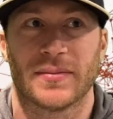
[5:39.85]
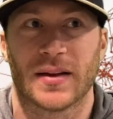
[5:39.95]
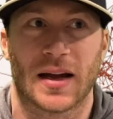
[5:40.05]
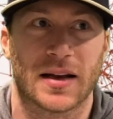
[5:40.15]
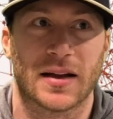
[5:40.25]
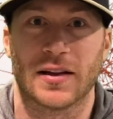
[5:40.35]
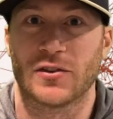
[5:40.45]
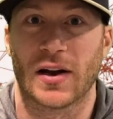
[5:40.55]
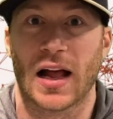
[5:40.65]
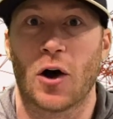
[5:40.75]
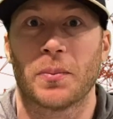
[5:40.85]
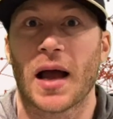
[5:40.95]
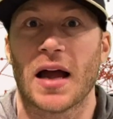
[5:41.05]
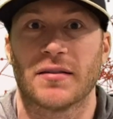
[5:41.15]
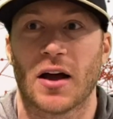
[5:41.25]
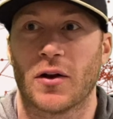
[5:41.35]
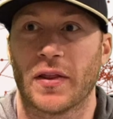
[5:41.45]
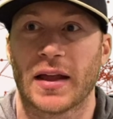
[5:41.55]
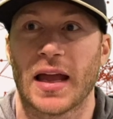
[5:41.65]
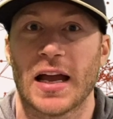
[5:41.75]
kind of trying to help guys out in
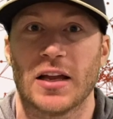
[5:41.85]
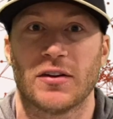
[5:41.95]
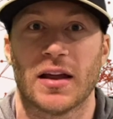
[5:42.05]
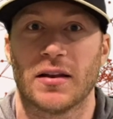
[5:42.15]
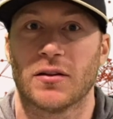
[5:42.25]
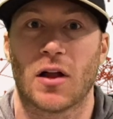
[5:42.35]
the cage, hitting.